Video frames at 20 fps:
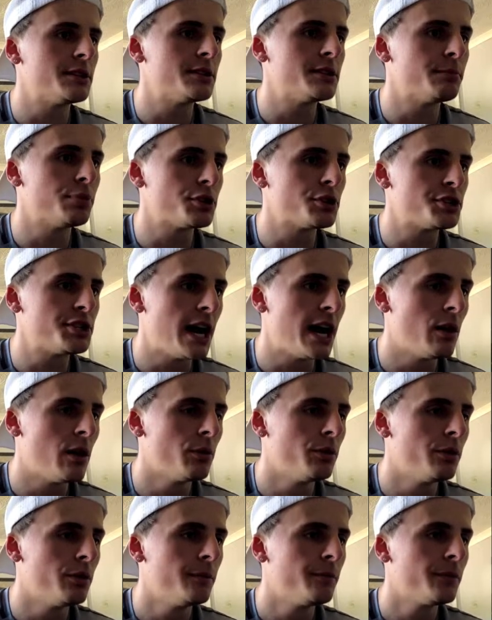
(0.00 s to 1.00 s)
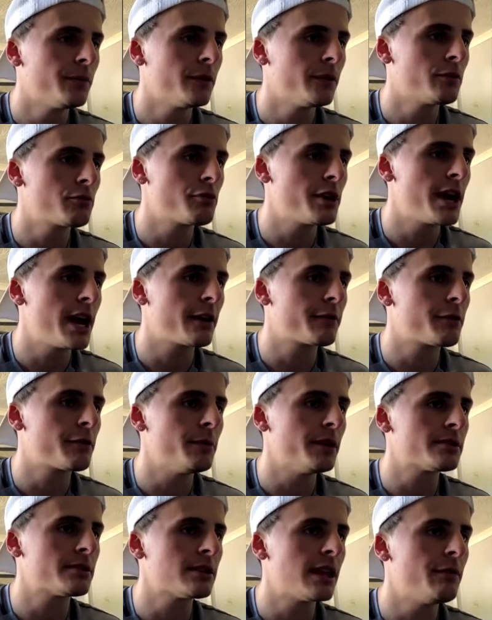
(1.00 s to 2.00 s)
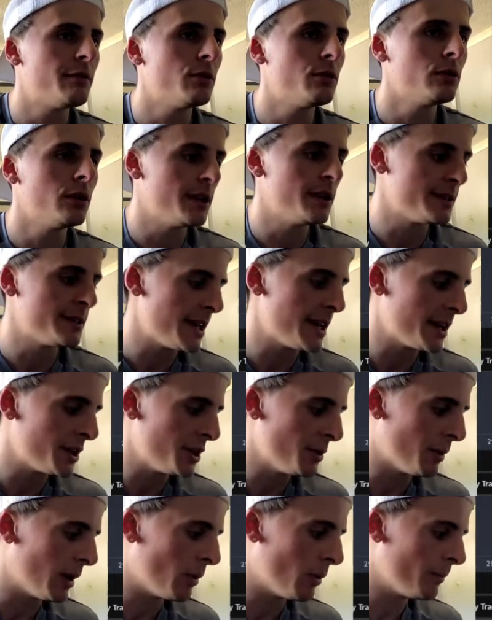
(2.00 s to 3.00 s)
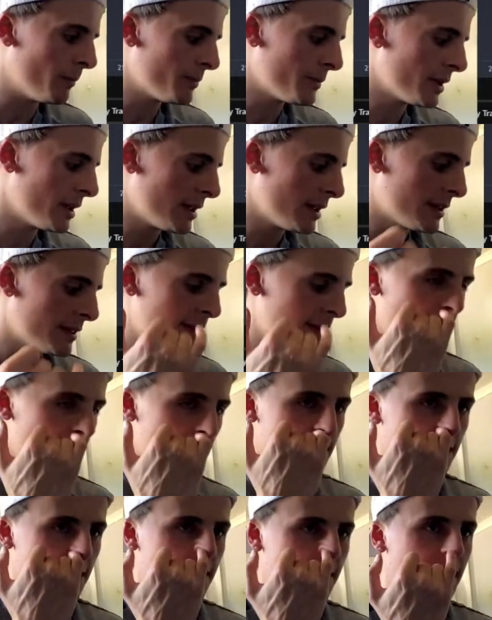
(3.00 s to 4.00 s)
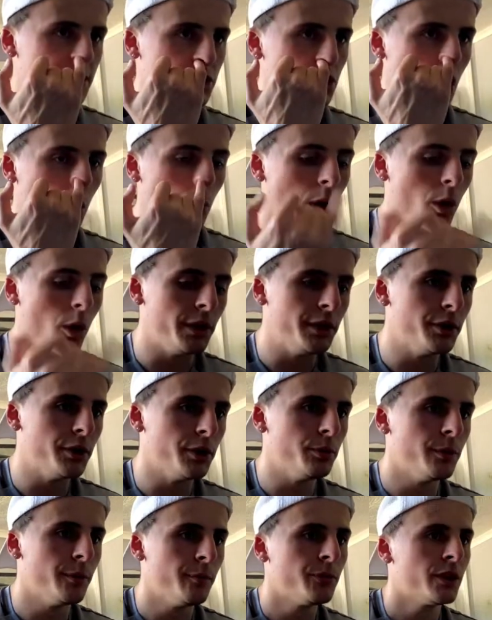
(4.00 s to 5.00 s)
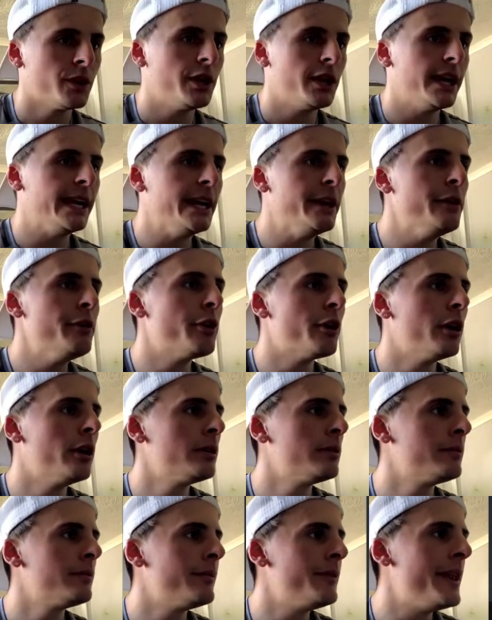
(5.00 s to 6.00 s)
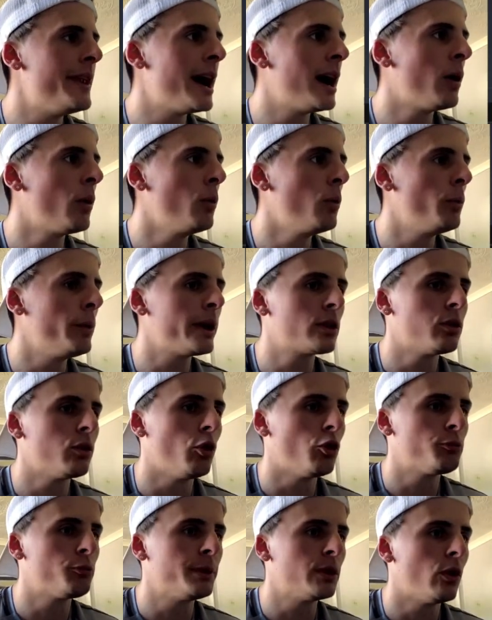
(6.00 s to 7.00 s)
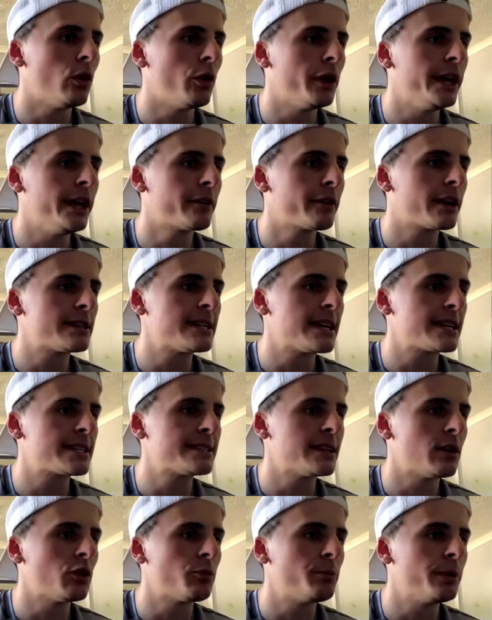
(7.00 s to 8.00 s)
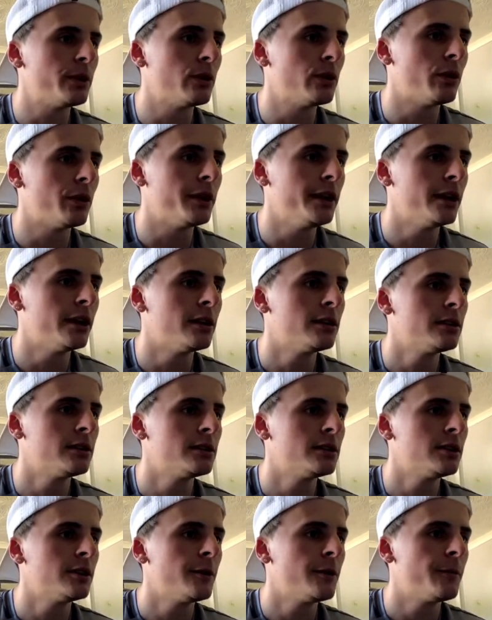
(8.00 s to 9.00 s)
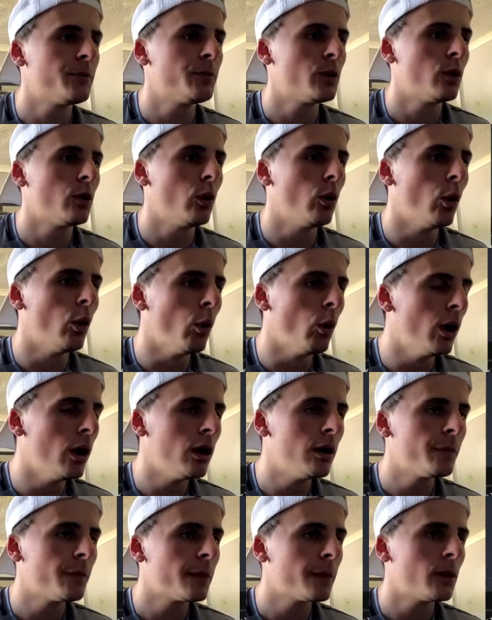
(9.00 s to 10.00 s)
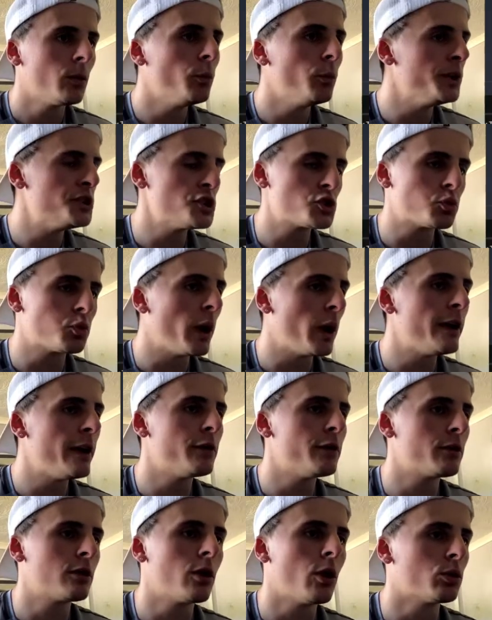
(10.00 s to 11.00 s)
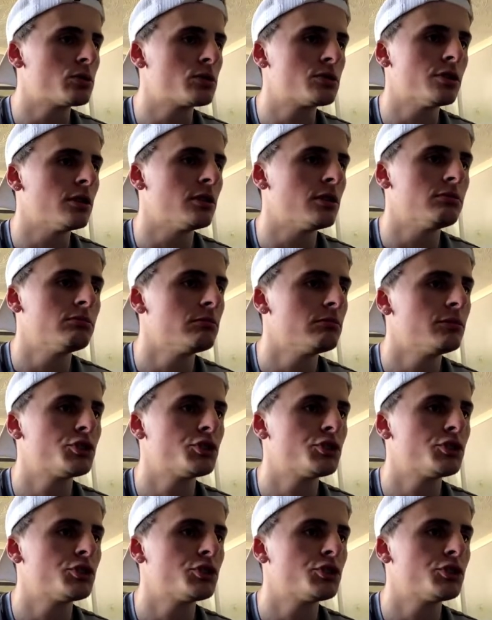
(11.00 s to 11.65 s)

to push down, react from this level, and take you out. That's not what we do. Either now we close below here and I take sells below here, or we just wait for gold to